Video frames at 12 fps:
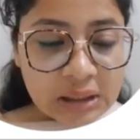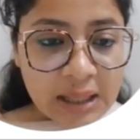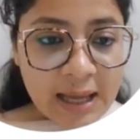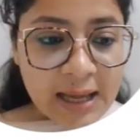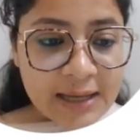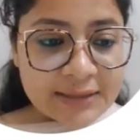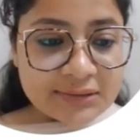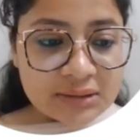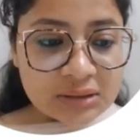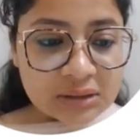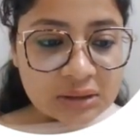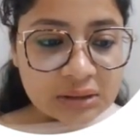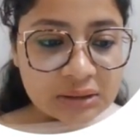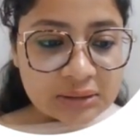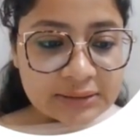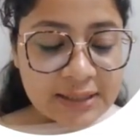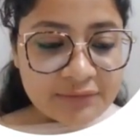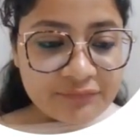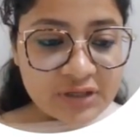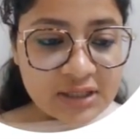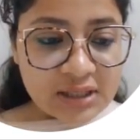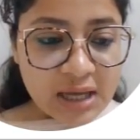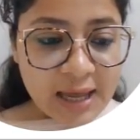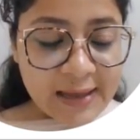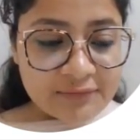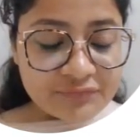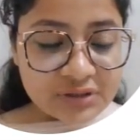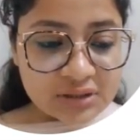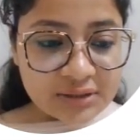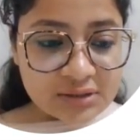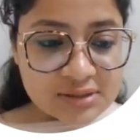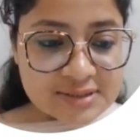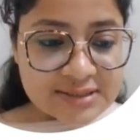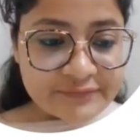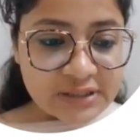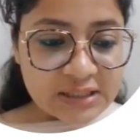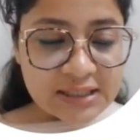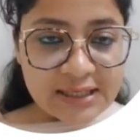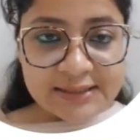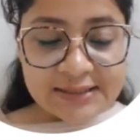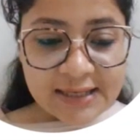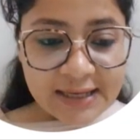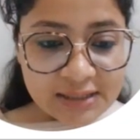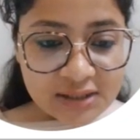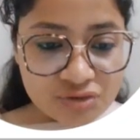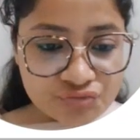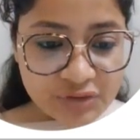And then we have in the year 1788,